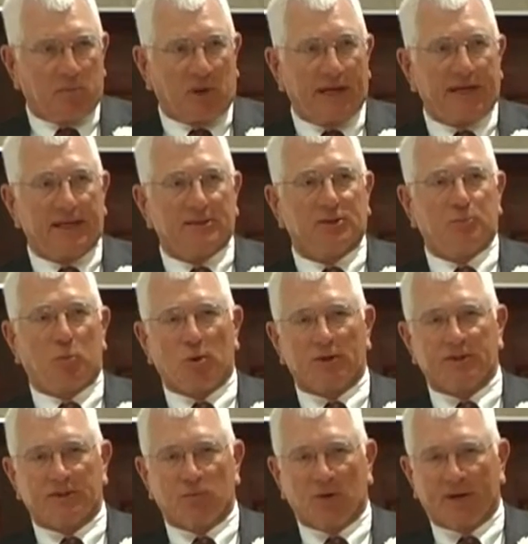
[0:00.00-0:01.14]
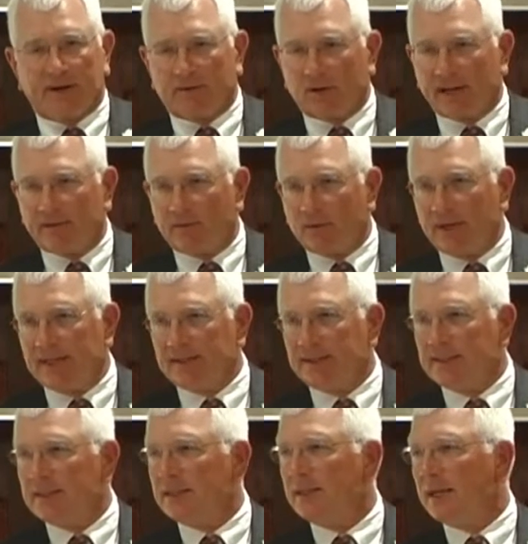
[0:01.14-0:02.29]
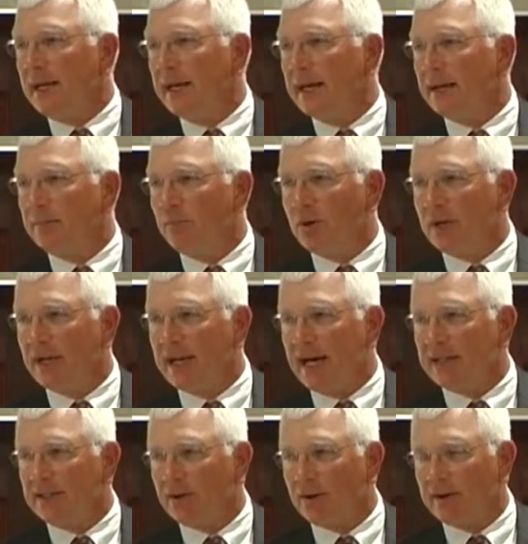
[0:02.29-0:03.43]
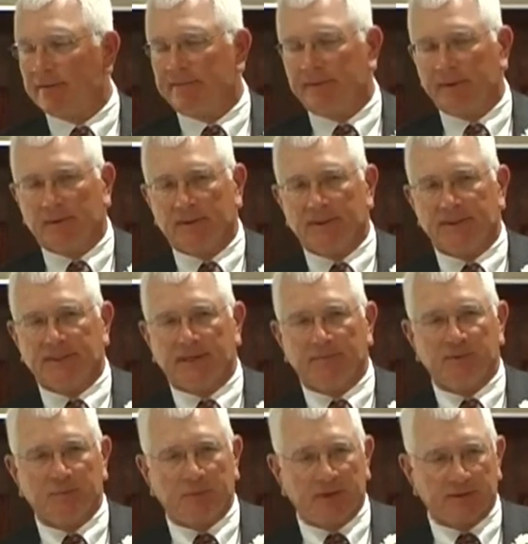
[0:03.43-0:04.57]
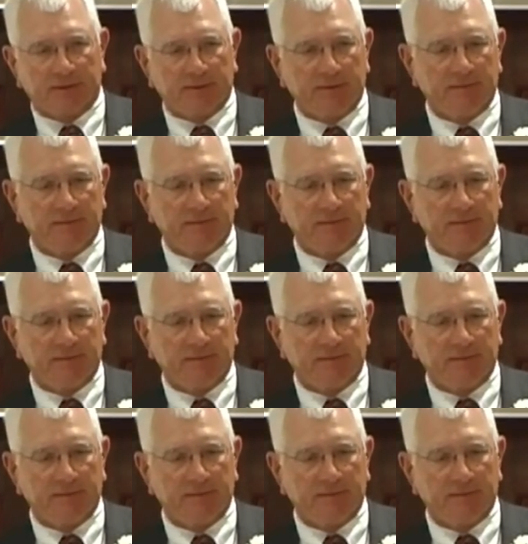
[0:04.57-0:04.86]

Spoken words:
Playing in sports, whatever level it is, and putting it out there on the field is something special.